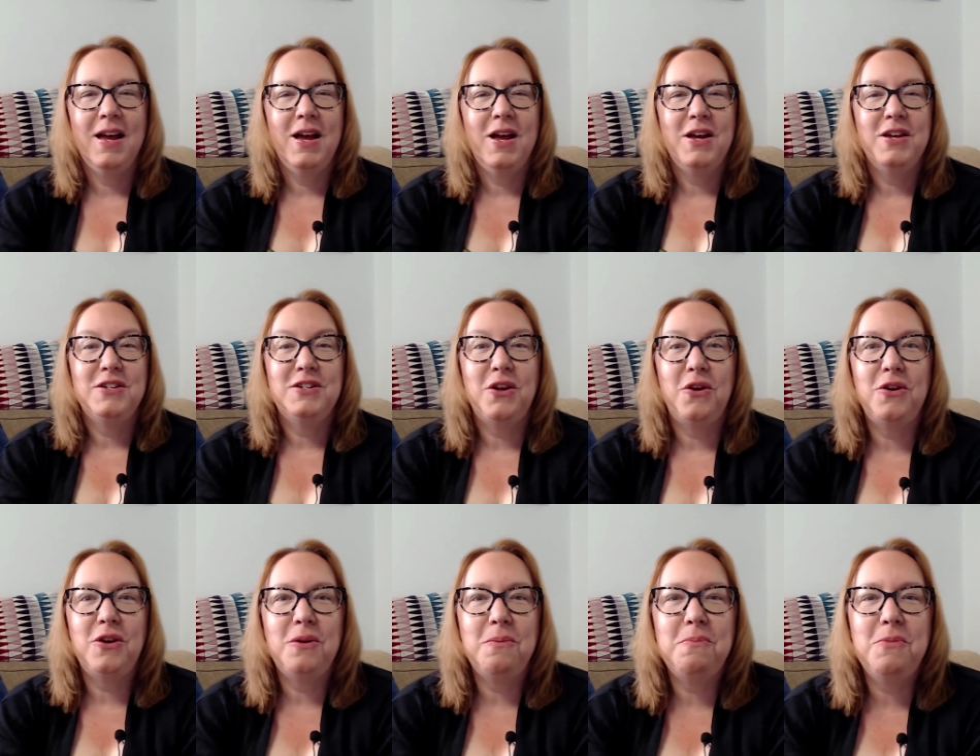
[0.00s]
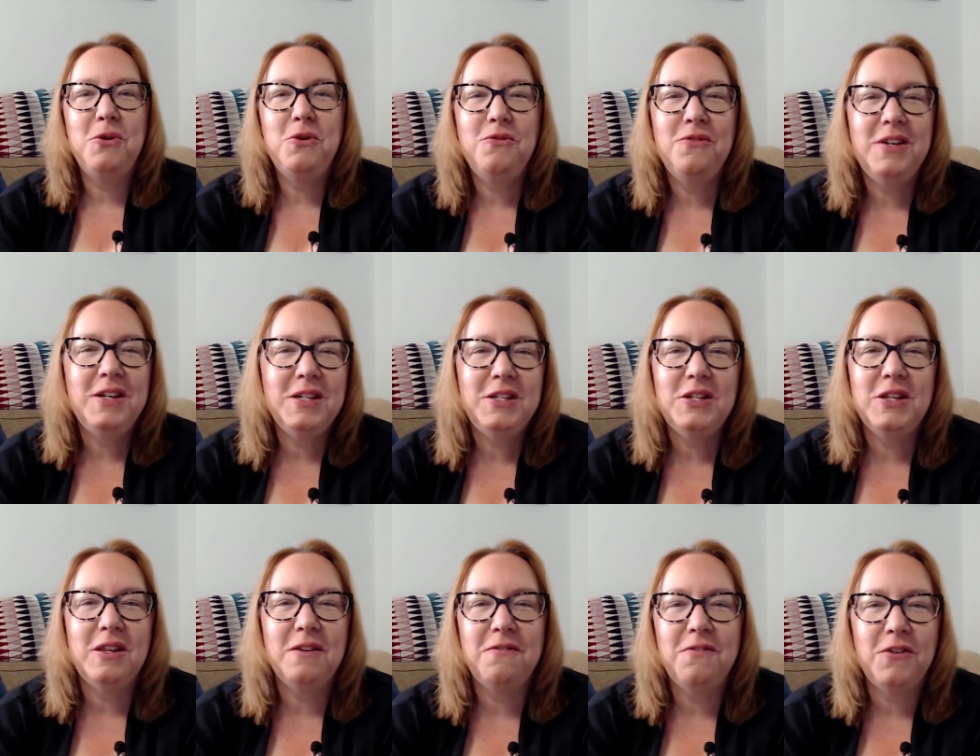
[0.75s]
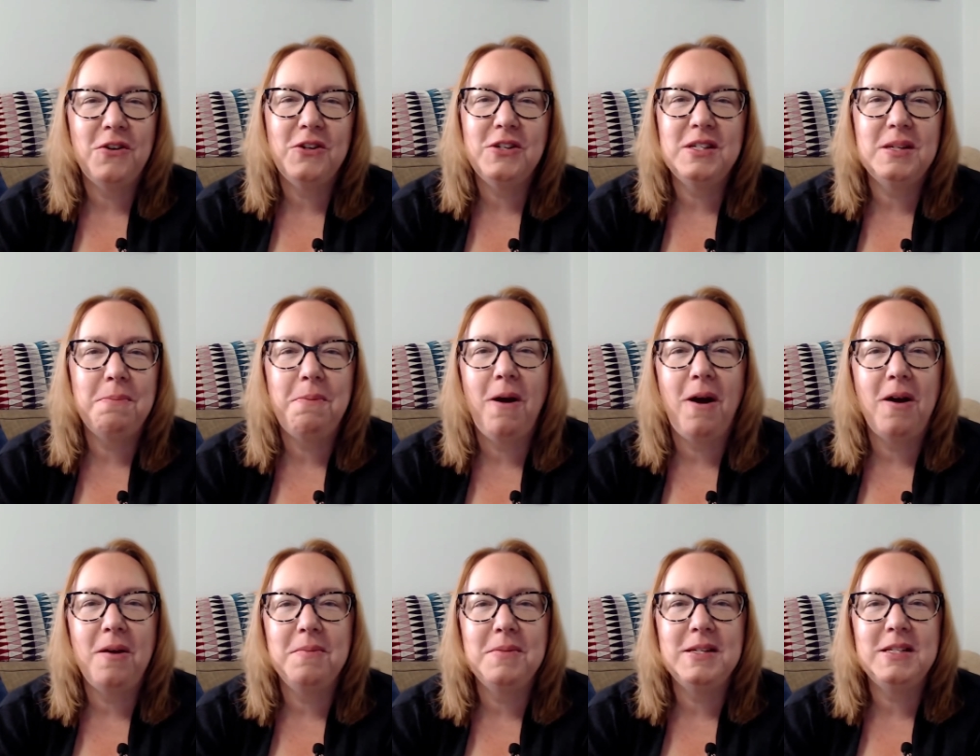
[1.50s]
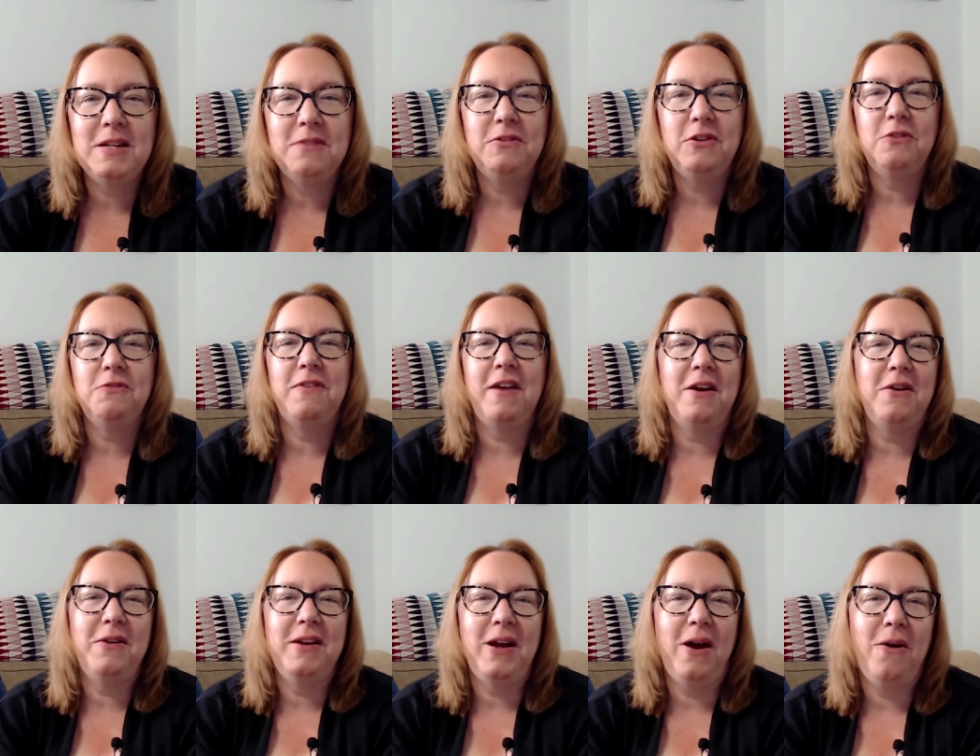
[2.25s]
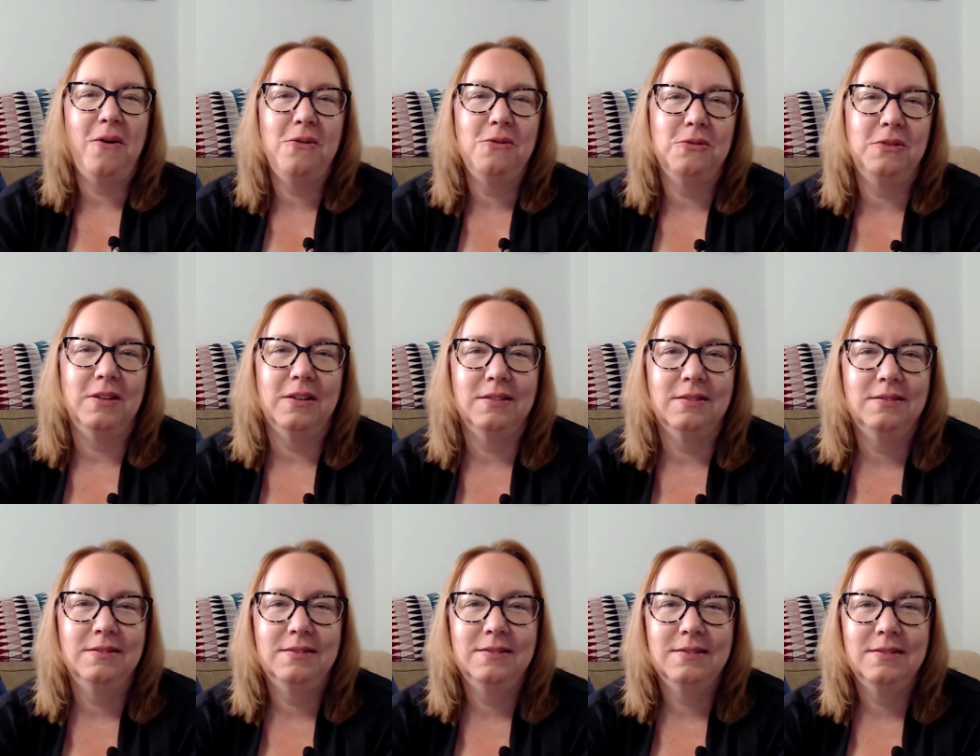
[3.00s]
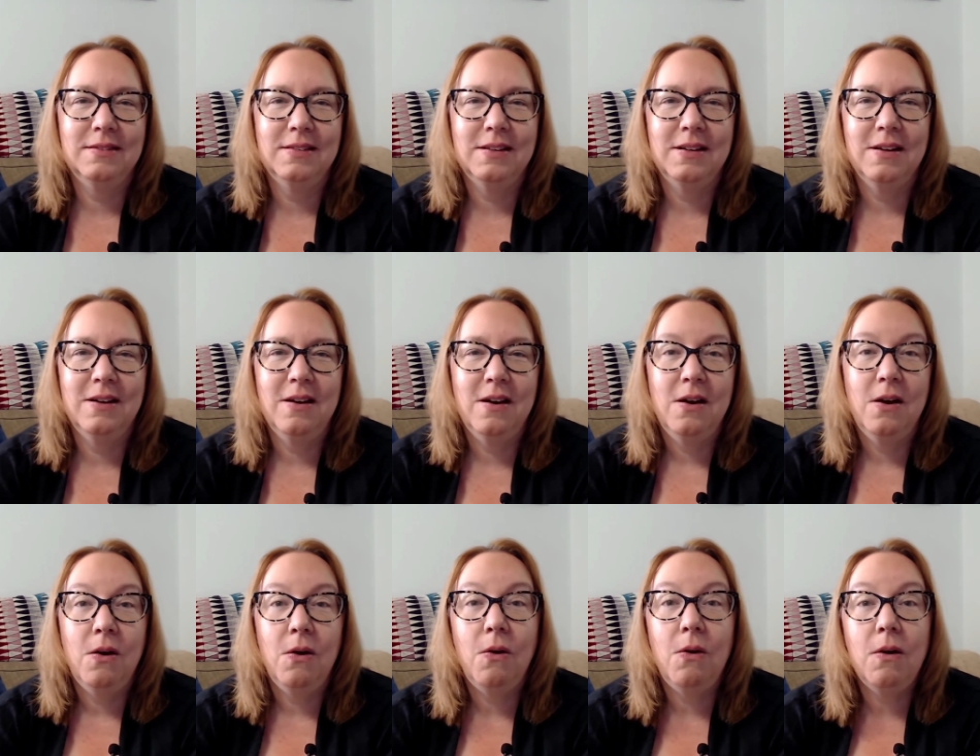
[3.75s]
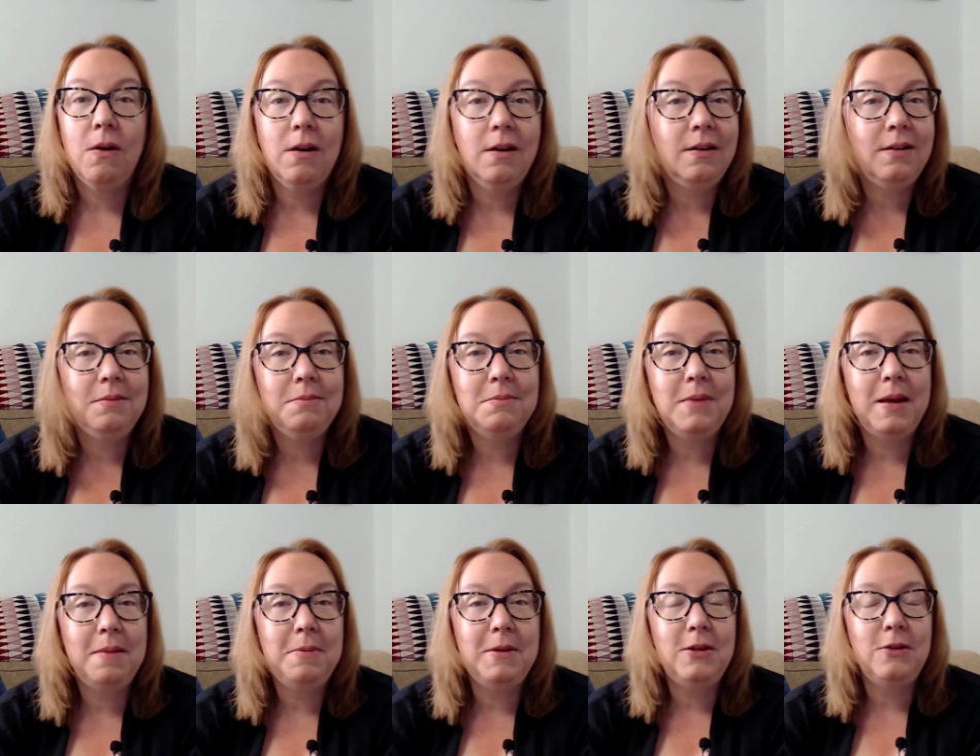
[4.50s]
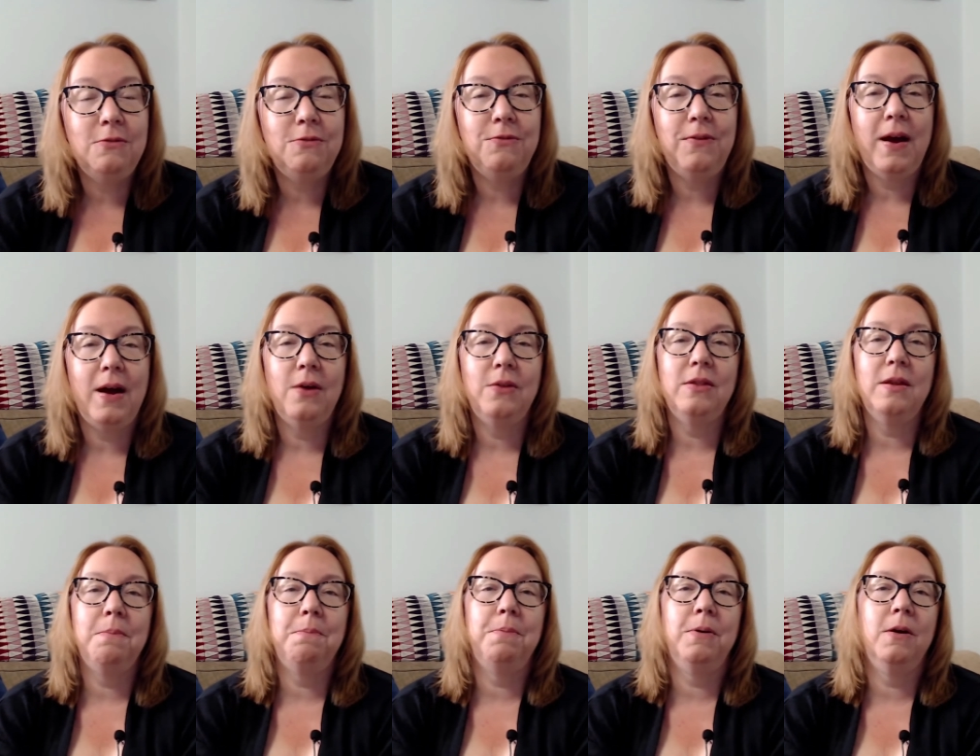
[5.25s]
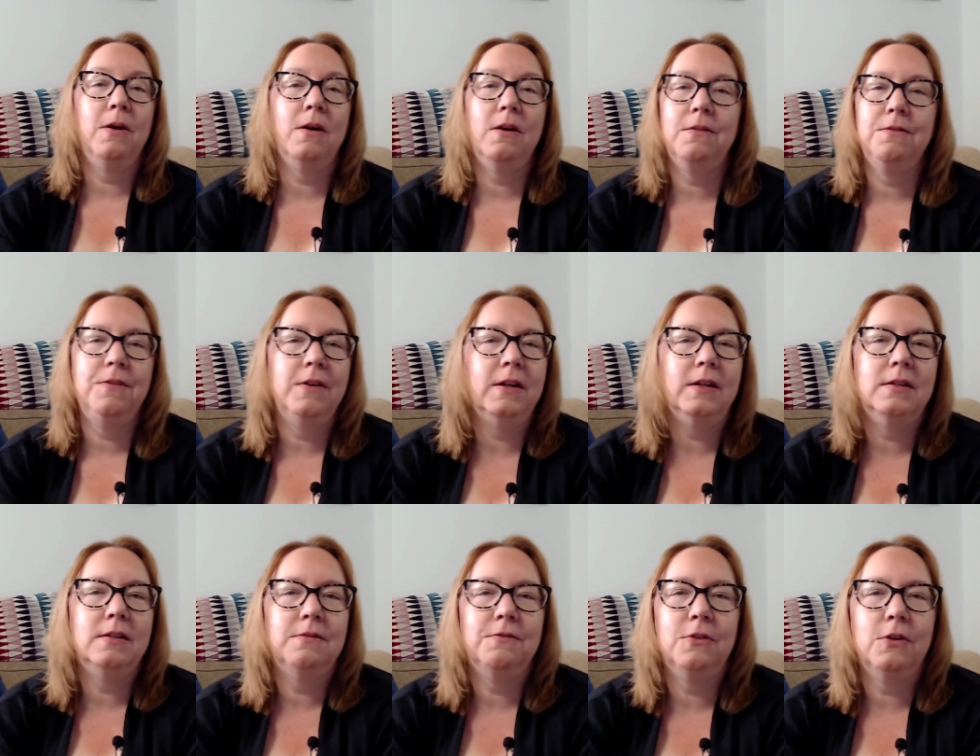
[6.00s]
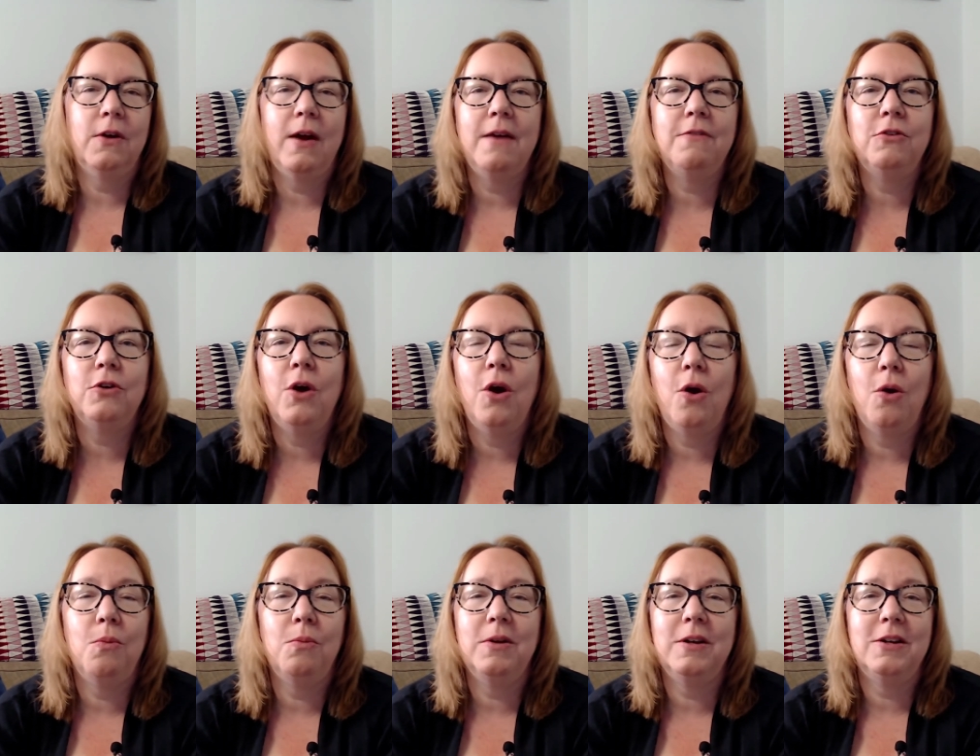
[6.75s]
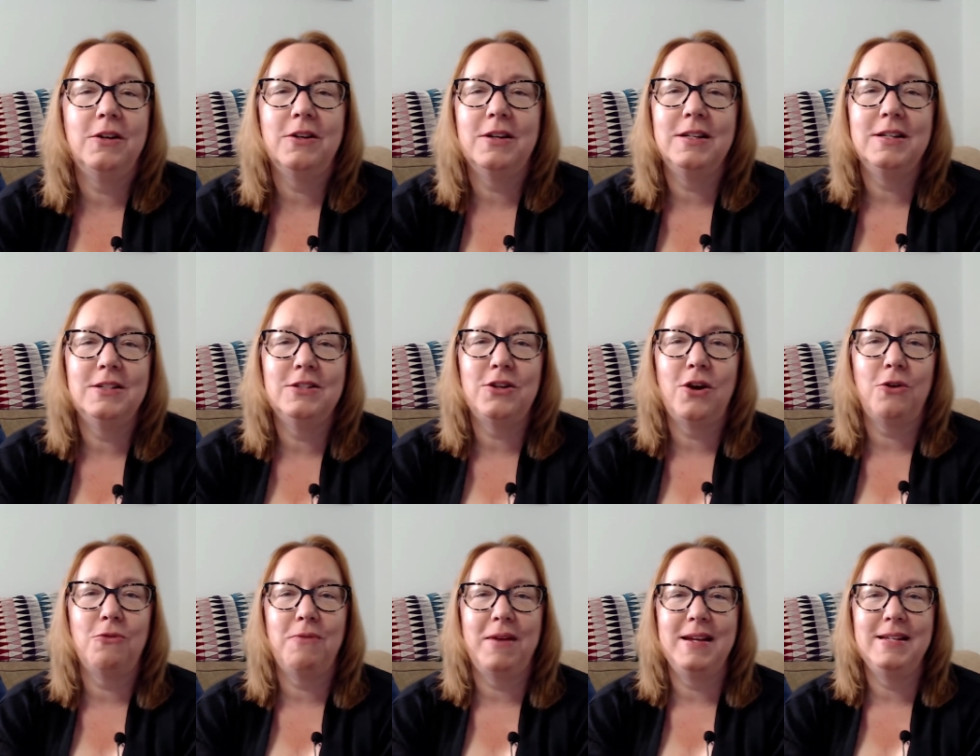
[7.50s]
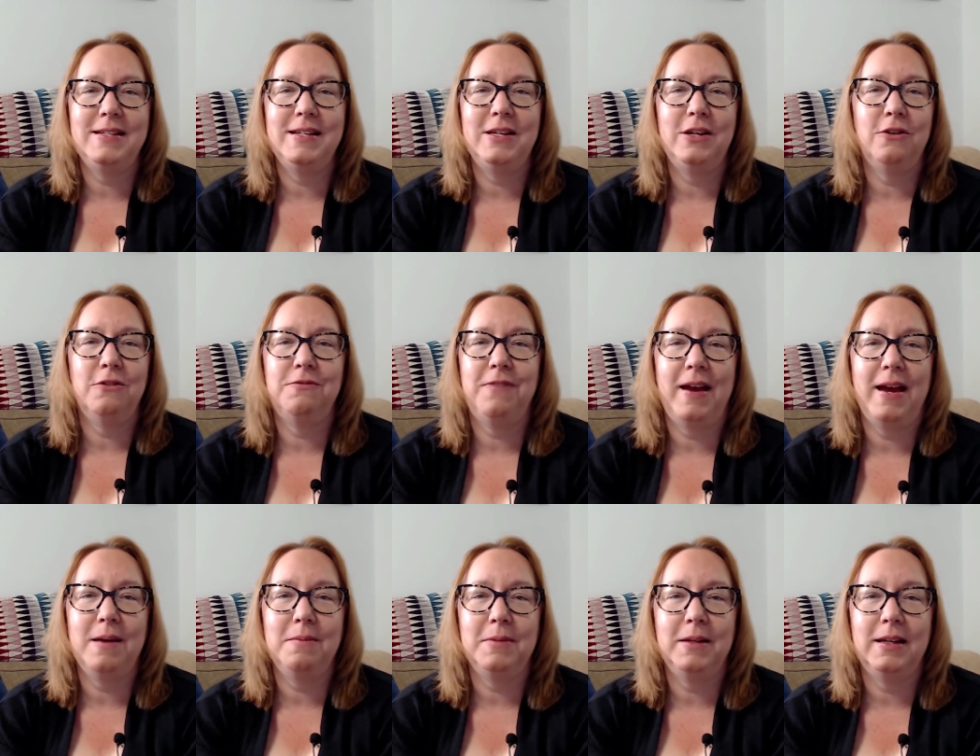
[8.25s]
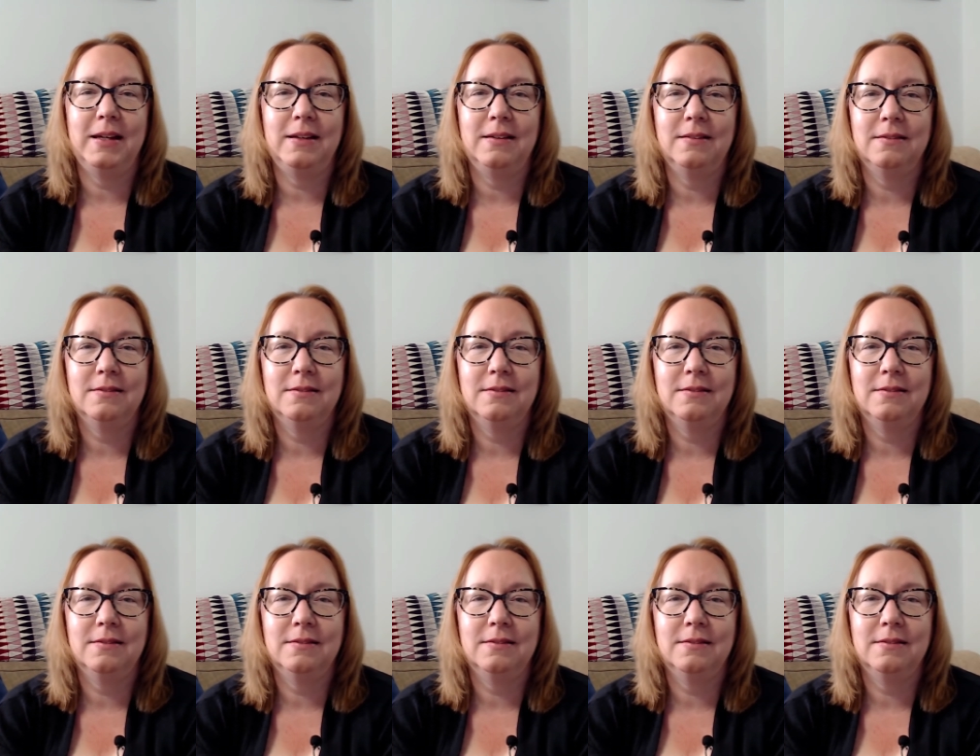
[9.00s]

So you're moving to the first apartment of your very own. Or maybe you found the perfect forever home where you're going to start raising your family.